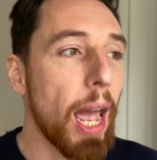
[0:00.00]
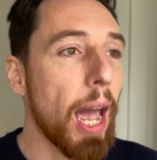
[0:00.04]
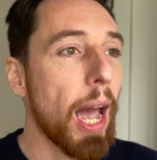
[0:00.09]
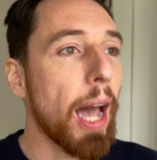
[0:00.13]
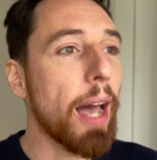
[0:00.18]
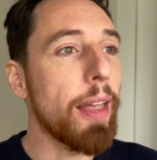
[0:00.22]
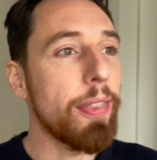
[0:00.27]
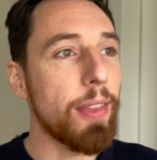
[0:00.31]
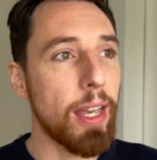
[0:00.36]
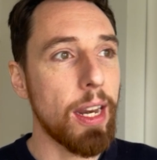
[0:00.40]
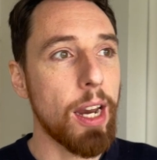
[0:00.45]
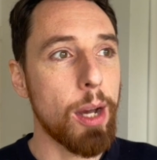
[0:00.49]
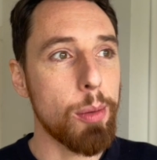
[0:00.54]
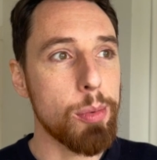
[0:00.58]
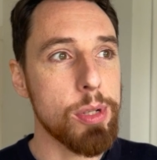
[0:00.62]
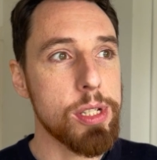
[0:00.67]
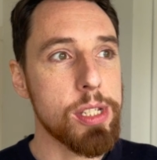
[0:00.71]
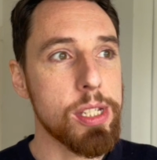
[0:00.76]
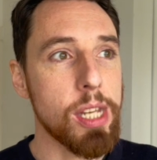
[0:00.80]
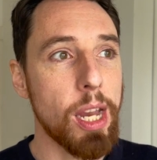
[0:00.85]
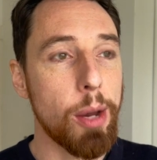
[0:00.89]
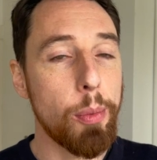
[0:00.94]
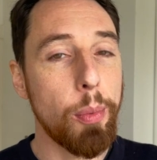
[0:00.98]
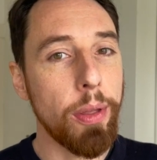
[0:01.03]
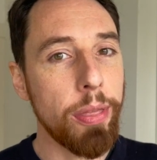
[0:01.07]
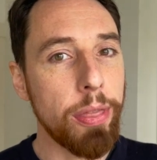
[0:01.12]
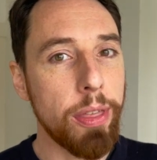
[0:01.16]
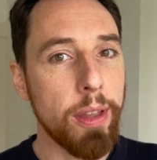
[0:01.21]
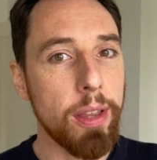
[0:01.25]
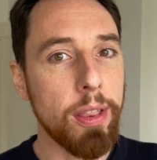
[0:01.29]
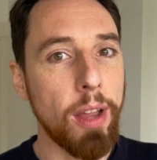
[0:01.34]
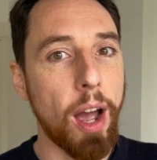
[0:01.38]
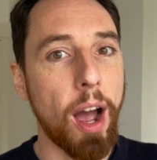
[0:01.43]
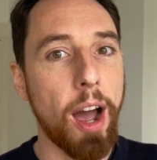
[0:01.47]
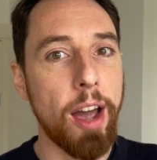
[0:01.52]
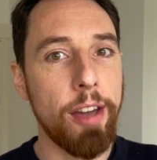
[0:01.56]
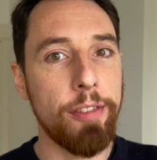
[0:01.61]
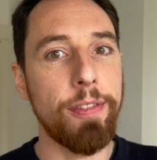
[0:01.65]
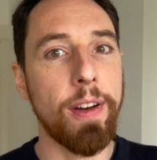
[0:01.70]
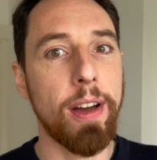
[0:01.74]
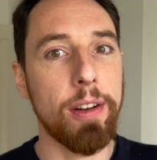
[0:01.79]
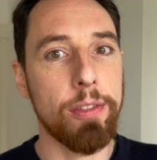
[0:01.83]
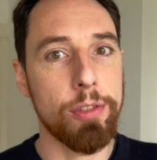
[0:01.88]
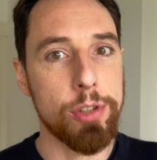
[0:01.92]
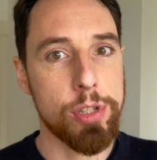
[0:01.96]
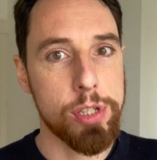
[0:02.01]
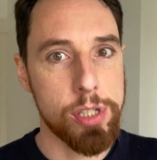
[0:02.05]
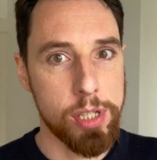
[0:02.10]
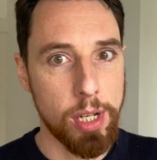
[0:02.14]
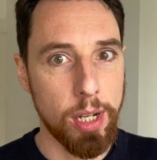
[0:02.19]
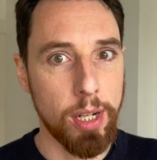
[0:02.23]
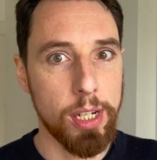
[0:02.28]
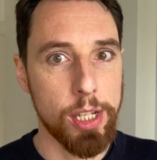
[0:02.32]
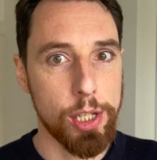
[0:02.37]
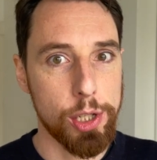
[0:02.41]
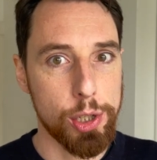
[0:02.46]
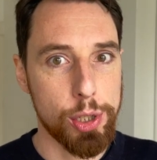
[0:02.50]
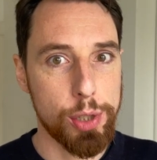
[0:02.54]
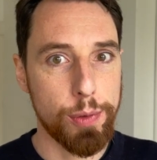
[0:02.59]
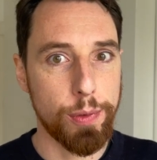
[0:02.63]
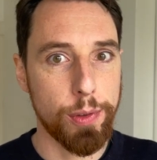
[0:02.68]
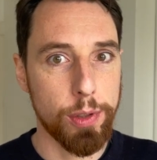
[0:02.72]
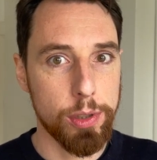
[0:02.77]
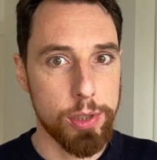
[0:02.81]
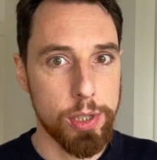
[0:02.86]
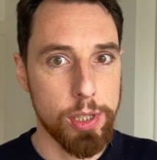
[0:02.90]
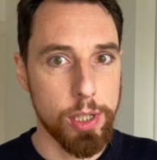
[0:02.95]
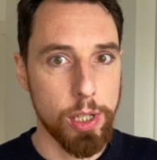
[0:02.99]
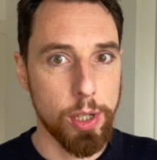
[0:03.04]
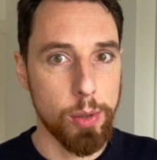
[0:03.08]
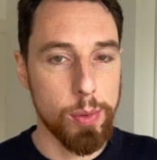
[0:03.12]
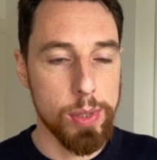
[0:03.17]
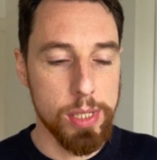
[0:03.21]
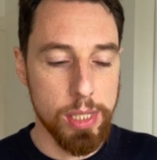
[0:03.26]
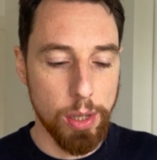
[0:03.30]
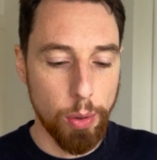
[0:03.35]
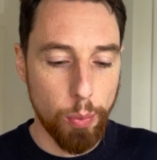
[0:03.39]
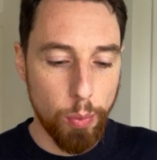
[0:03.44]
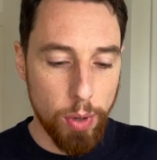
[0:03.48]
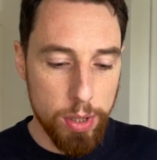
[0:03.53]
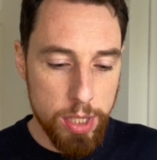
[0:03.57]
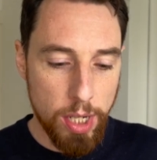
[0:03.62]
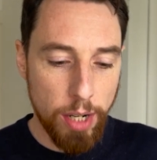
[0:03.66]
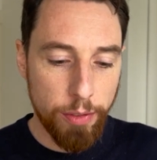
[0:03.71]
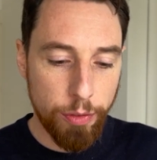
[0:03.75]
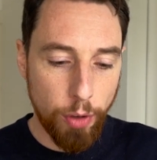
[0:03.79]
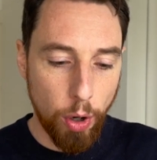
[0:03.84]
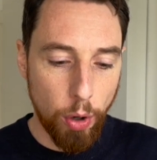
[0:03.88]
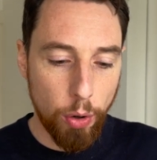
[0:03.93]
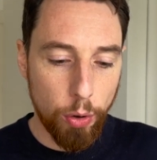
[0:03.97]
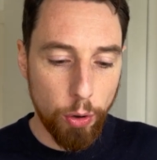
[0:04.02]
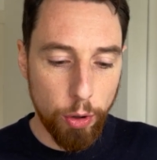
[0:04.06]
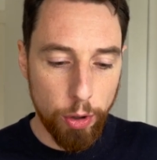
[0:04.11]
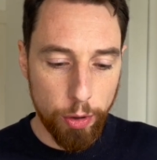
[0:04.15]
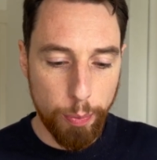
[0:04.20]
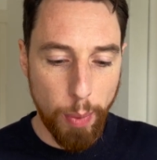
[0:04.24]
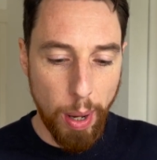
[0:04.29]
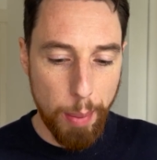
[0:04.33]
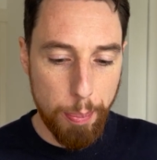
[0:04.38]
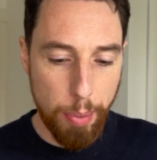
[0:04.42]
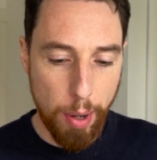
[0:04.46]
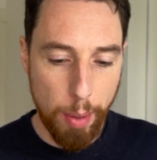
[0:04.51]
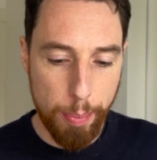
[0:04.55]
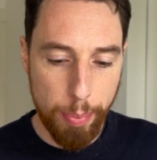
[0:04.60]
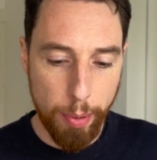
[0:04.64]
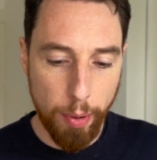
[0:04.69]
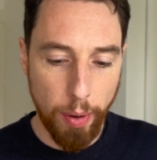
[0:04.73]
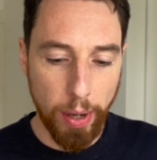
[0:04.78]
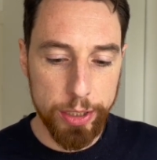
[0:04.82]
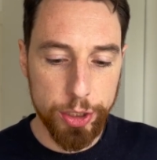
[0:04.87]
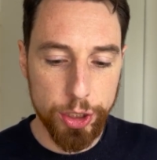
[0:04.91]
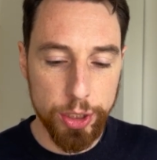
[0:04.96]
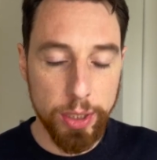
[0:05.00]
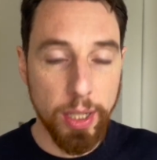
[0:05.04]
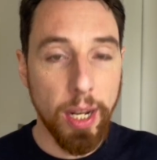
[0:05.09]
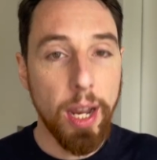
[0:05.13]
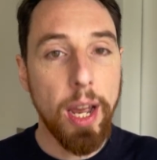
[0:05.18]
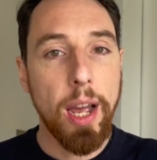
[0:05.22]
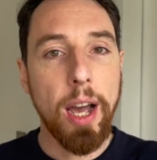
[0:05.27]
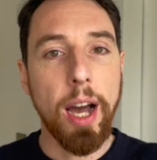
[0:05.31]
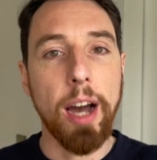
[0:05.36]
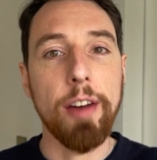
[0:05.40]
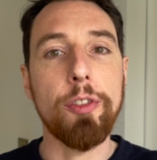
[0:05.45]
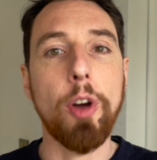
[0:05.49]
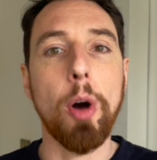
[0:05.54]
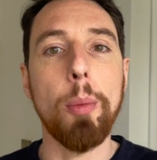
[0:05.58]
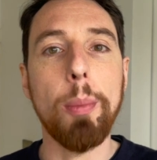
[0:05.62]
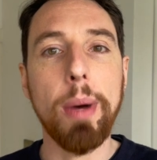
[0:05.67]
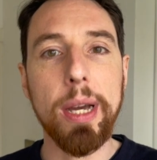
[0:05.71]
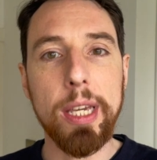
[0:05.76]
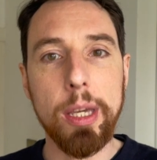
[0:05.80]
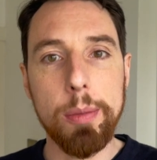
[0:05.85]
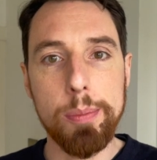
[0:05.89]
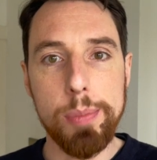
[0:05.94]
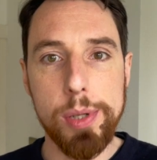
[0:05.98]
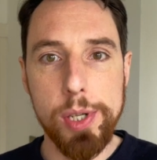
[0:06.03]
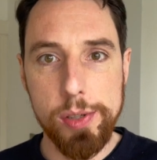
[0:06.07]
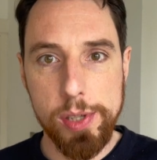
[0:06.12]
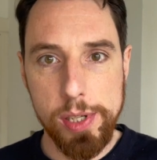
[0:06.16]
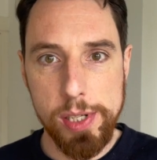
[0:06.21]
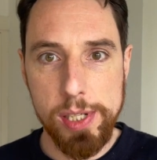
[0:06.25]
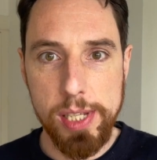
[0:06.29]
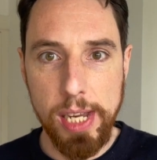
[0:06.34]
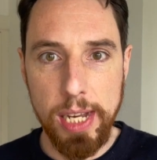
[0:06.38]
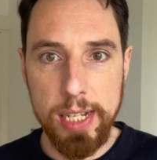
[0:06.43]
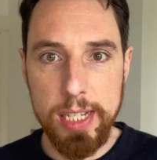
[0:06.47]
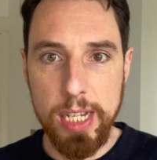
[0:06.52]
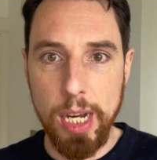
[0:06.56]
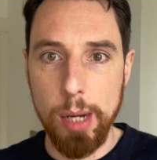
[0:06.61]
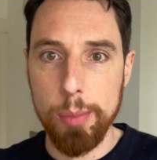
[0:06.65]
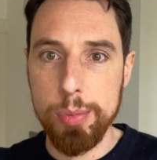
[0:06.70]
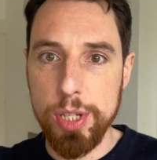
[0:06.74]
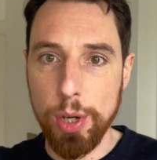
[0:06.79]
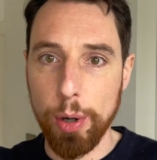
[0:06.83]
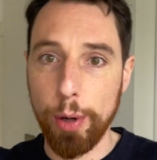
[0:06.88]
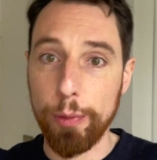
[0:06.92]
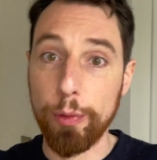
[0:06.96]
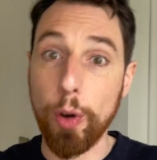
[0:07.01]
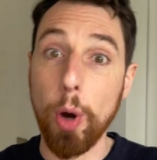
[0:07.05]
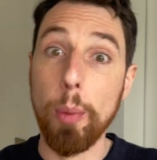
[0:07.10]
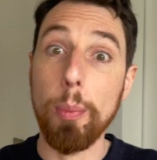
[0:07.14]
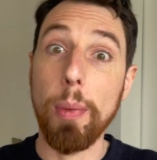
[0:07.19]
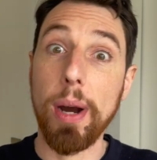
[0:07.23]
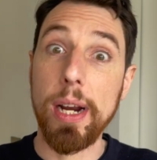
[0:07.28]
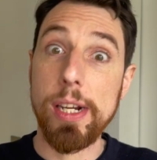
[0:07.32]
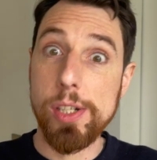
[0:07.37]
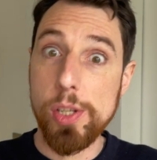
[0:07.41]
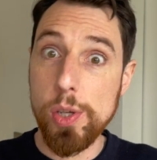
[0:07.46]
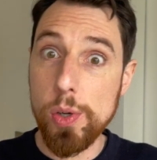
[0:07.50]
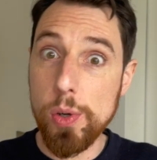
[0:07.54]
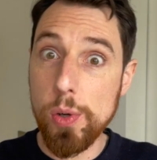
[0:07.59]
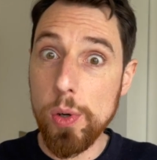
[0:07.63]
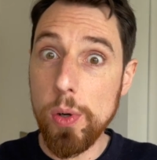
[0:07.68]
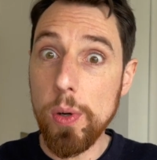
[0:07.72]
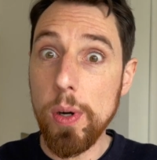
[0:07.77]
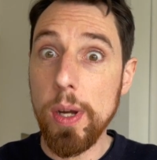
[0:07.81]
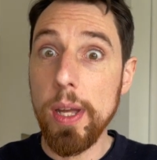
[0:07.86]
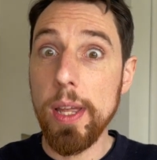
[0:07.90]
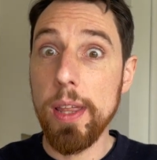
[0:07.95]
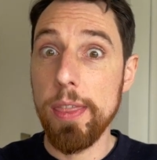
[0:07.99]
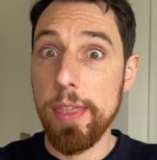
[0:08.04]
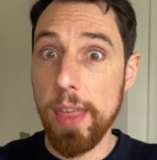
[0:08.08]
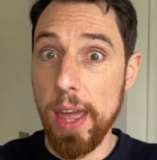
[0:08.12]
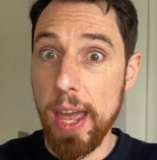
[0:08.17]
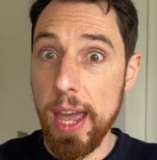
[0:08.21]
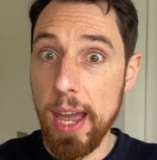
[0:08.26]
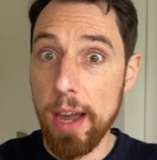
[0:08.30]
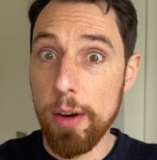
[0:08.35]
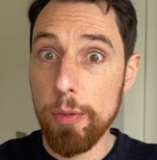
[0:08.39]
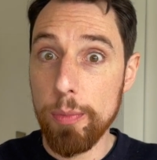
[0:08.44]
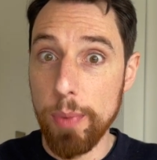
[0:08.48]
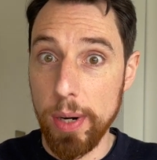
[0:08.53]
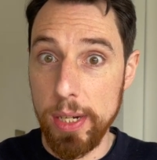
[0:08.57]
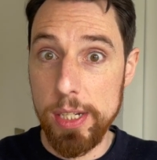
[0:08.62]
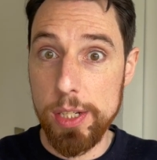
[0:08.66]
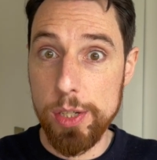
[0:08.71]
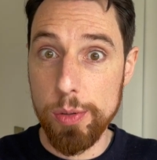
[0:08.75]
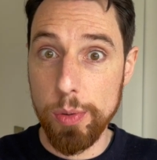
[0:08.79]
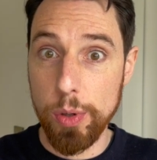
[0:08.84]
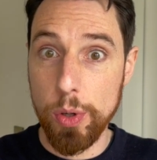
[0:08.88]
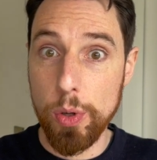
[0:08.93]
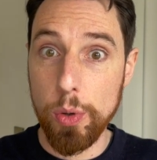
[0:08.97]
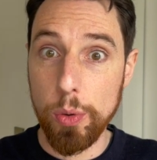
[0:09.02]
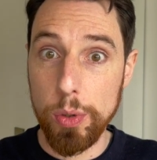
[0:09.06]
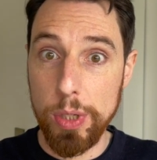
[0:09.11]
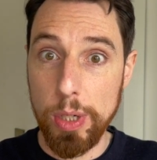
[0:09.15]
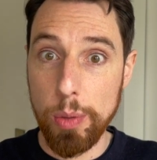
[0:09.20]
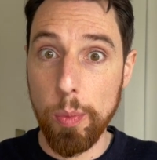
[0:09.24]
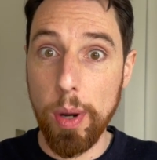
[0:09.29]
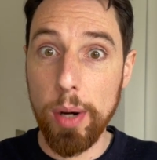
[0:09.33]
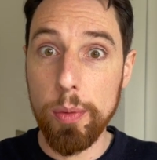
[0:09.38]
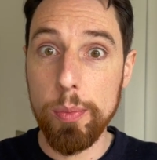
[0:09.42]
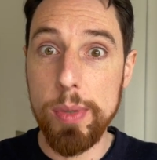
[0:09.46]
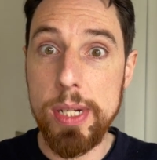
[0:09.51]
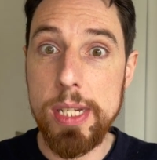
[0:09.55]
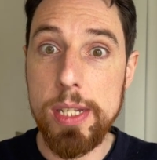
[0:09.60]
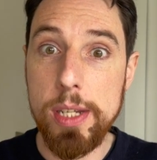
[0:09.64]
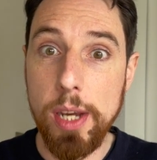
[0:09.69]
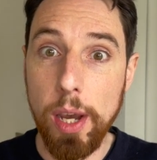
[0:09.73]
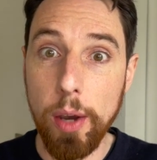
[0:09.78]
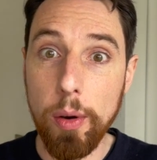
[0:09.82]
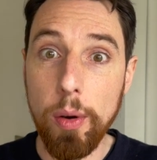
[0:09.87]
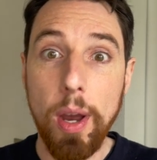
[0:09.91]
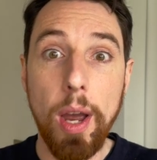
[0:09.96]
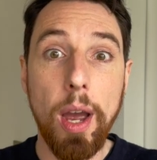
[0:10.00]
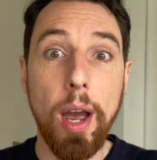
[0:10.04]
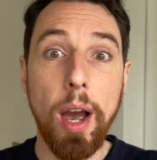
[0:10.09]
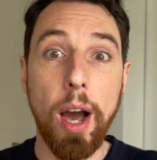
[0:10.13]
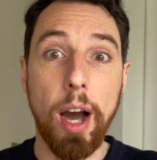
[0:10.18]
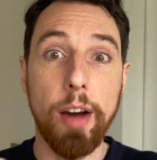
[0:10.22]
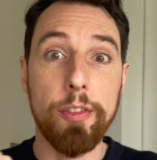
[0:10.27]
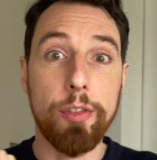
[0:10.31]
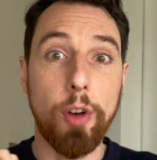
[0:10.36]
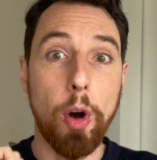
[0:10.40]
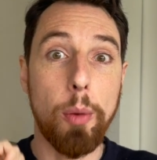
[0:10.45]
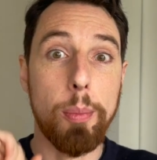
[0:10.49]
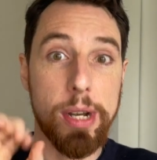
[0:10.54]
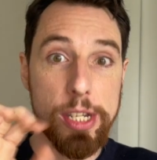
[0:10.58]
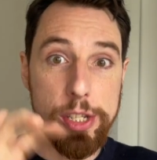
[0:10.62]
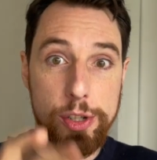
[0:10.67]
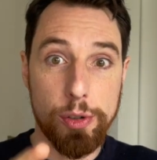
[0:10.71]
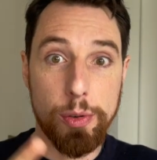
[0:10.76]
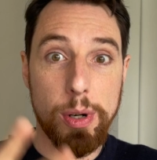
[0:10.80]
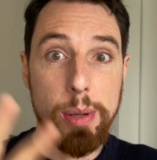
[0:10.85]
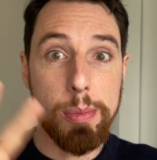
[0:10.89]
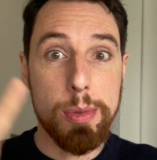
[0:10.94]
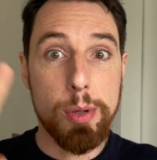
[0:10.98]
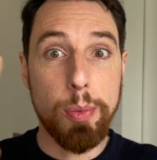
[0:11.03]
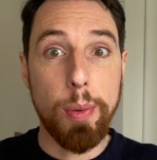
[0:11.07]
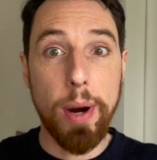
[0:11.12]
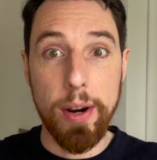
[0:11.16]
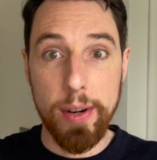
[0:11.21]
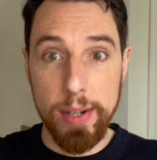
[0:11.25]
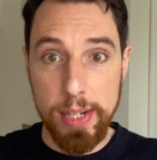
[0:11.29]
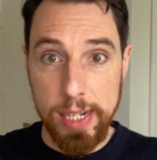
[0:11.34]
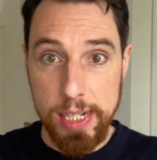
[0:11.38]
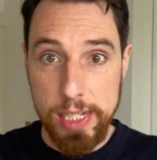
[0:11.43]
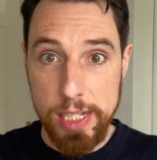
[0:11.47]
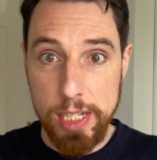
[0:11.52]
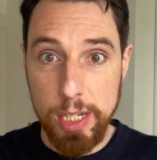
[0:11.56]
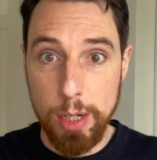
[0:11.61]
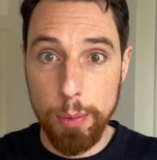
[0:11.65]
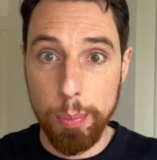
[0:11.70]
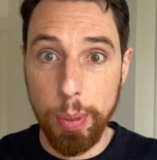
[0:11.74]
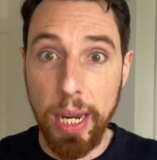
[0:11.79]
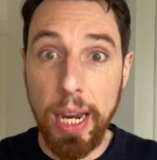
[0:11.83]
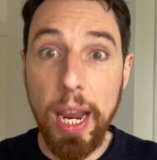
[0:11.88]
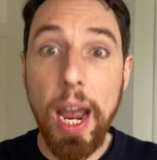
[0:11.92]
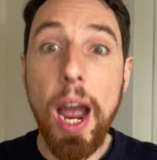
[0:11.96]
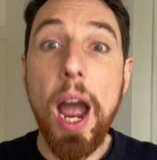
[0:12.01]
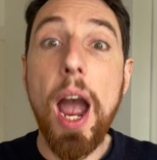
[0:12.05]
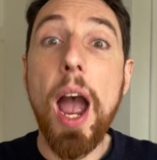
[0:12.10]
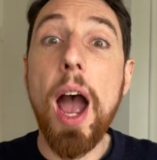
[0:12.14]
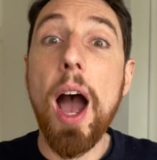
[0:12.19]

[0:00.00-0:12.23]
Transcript: And then I would say one thing that I found certainly useful to do is that once I've got all of my preparation, I've got my computer set up, so I've got my DAW there ready to record in one window, I've got my script where it needs to be,